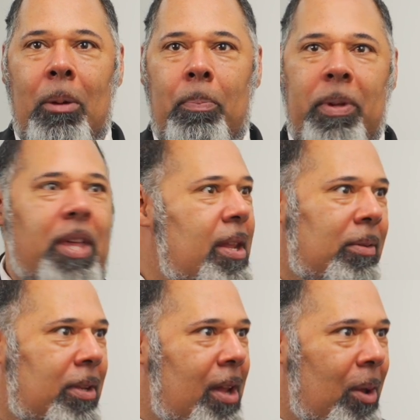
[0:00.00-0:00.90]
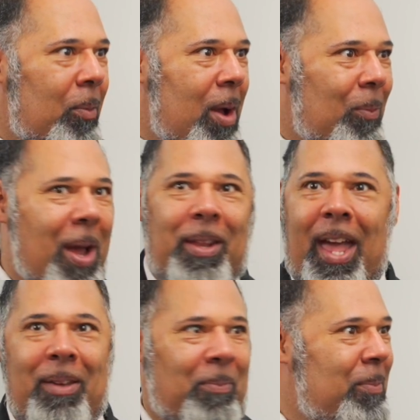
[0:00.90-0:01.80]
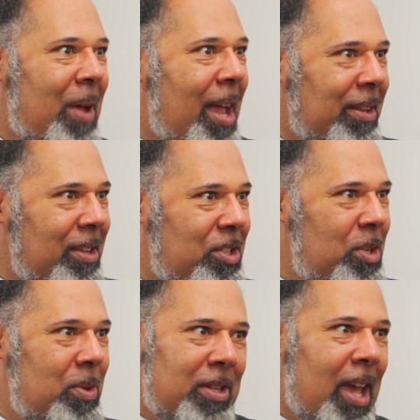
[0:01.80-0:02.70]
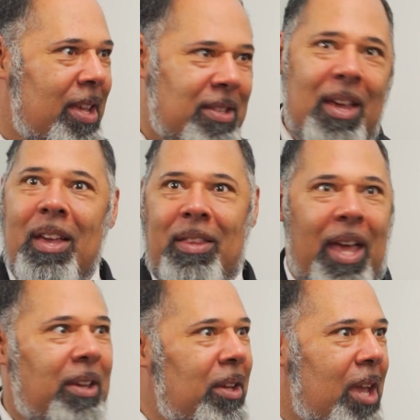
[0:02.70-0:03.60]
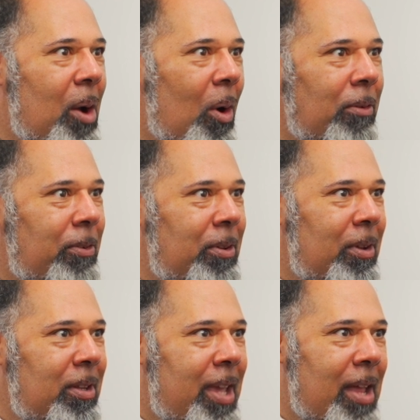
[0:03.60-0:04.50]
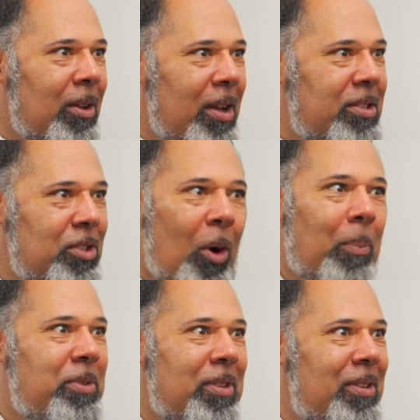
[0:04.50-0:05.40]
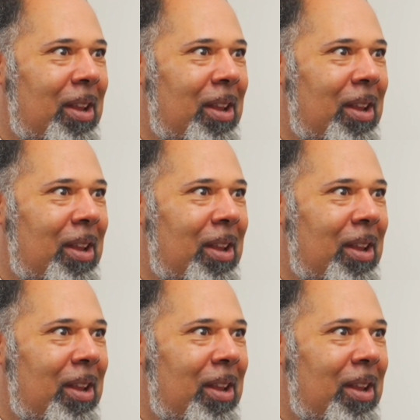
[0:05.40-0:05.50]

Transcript: then, when they had those student days, they could go off and get nice jobs, and